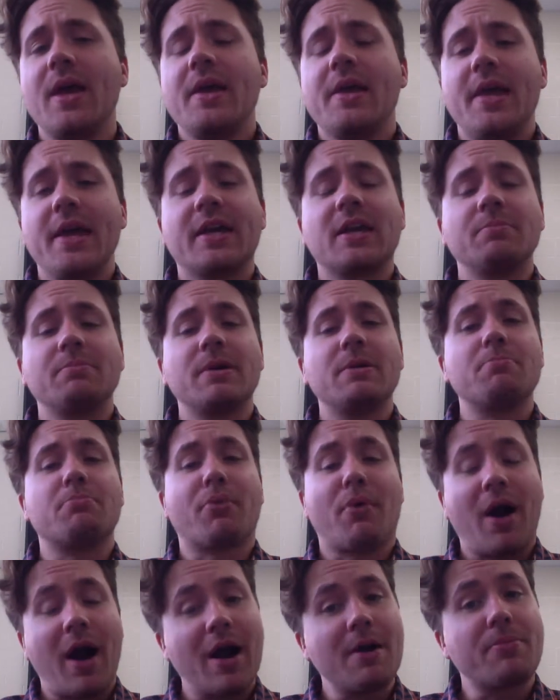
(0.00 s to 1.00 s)
It can be
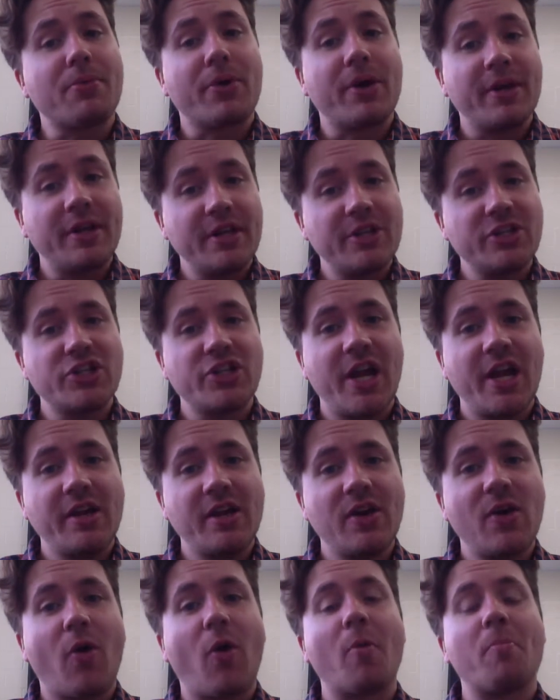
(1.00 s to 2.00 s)
briber
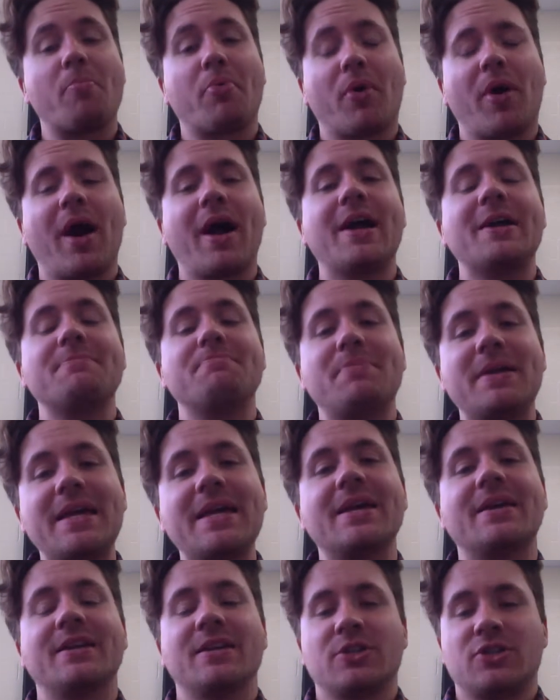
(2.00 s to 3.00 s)
initiated or bribee
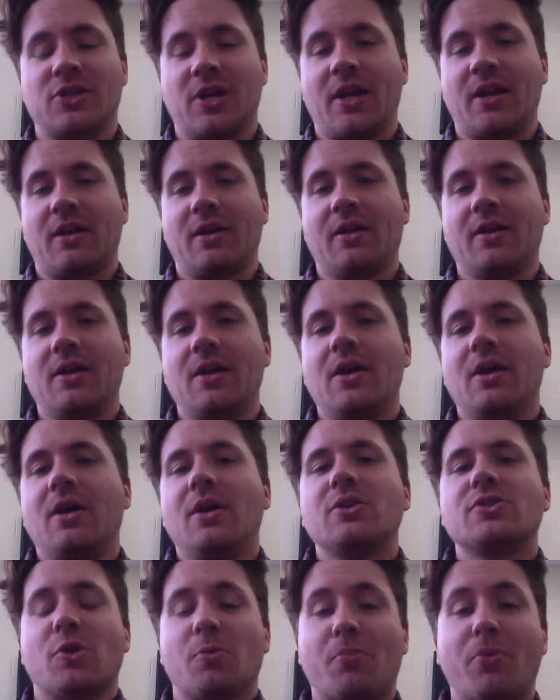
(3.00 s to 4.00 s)
initiated.
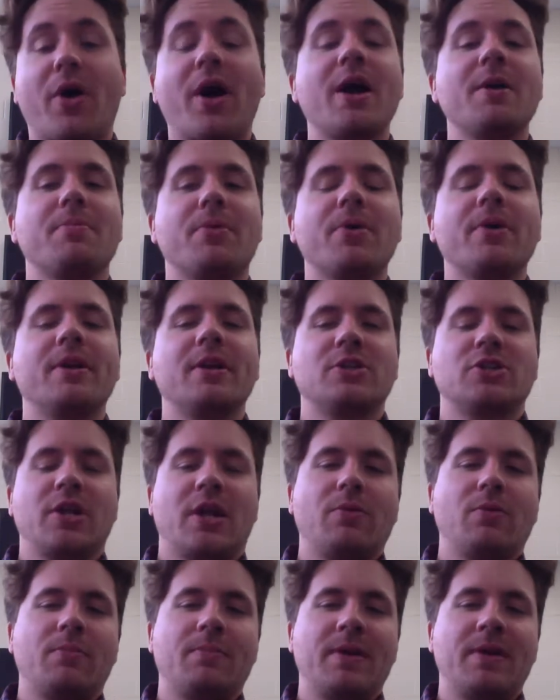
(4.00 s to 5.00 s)
So briber
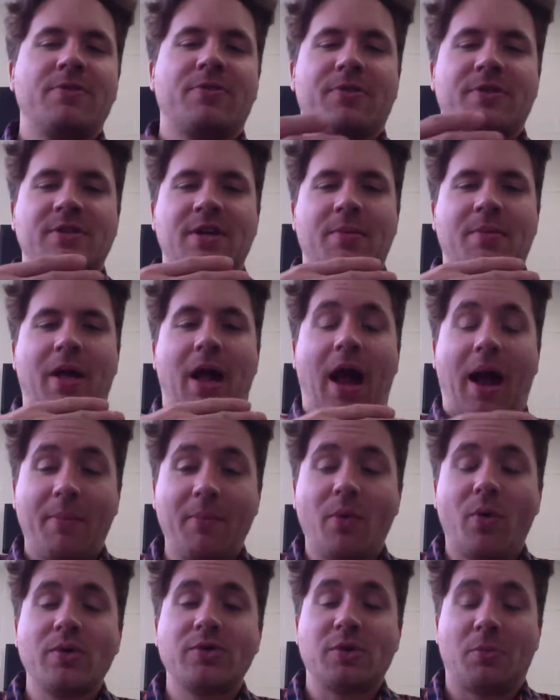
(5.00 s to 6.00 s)
initiated would be, for example,
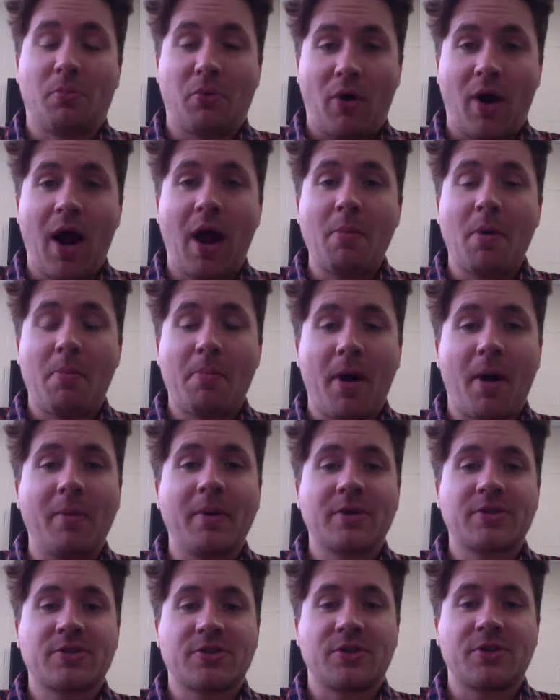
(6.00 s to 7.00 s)
I'm going to bribe a
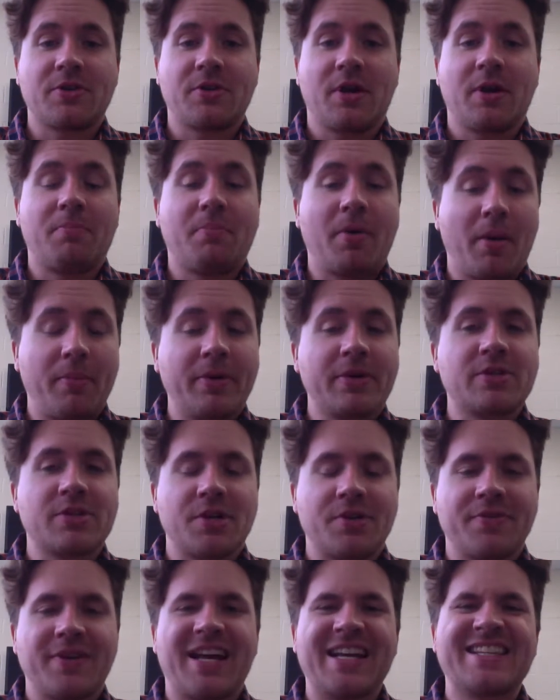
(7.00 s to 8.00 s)
public
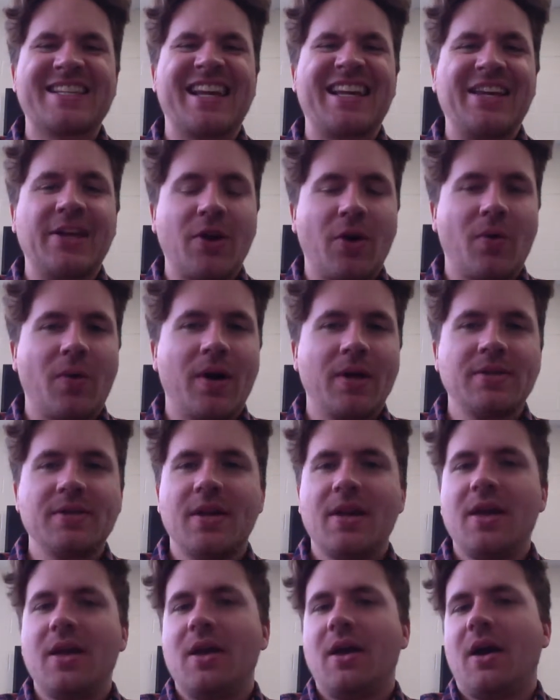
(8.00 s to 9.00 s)
servant. I say, you know what?
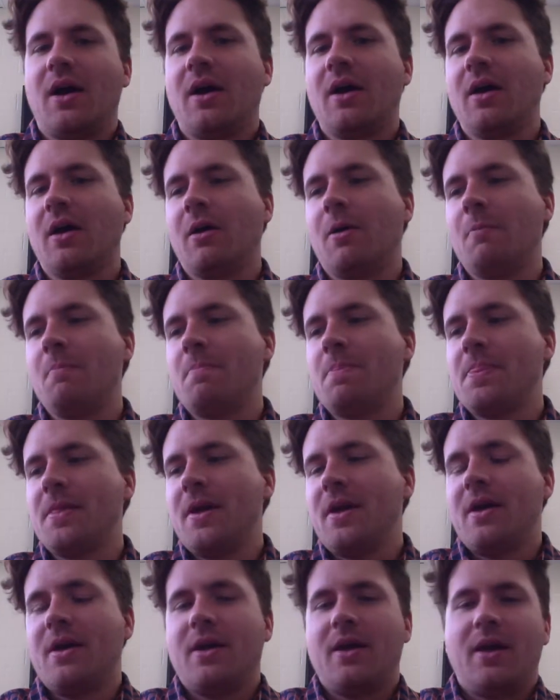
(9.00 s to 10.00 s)

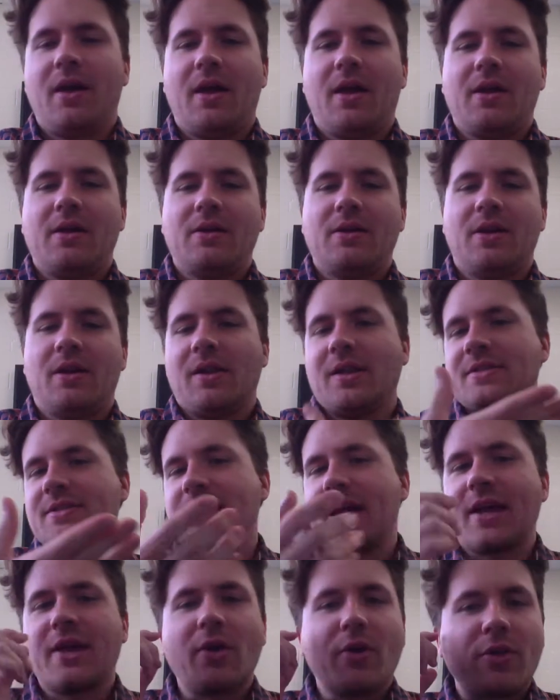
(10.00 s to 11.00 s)
Let's say
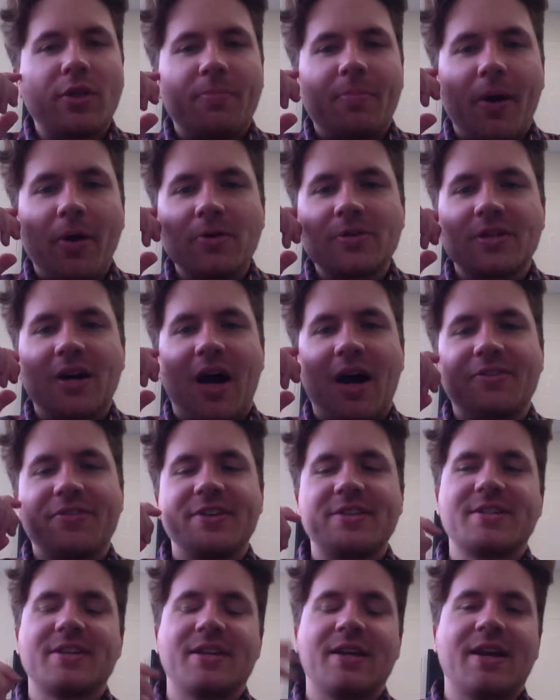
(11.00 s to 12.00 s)
I go to the post
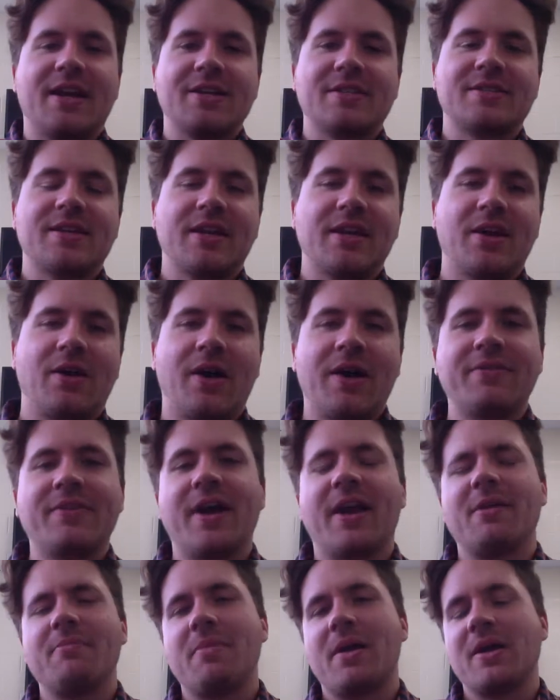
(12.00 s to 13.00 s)
office and I say, I've
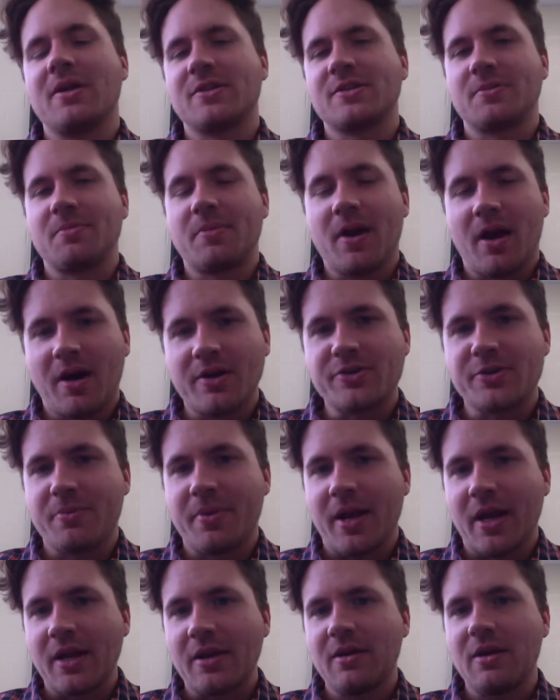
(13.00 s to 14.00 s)
got to mail some
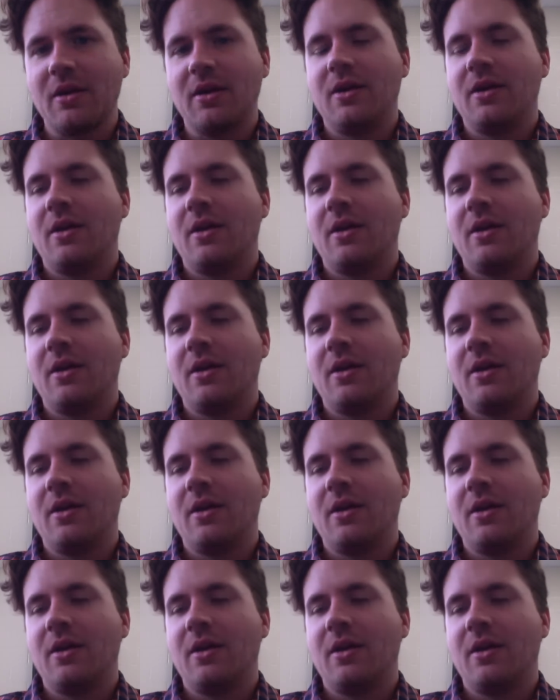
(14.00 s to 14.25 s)
contraband.